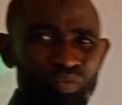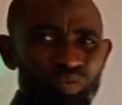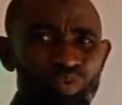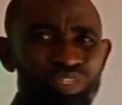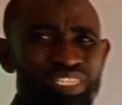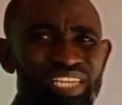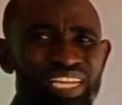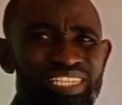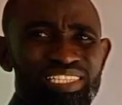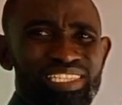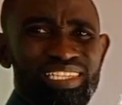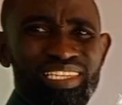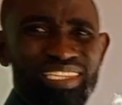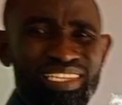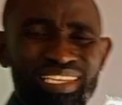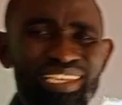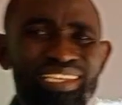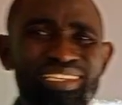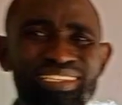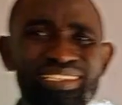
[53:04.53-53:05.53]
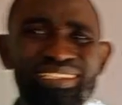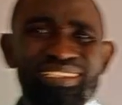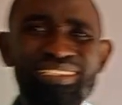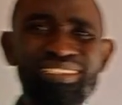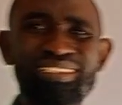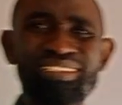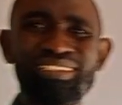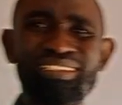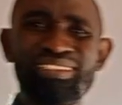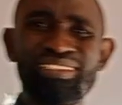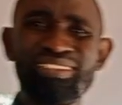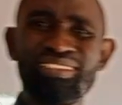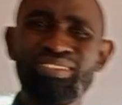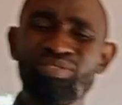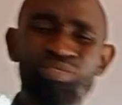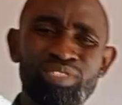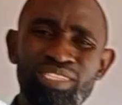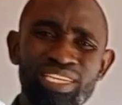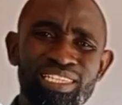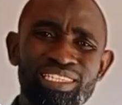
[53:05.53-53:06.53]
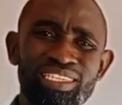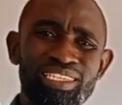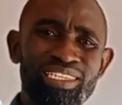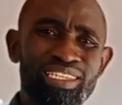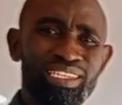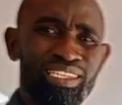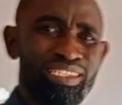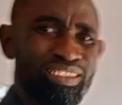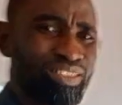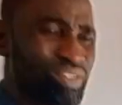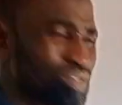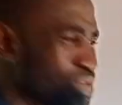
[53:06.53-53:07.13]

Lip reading: You don't need anything again.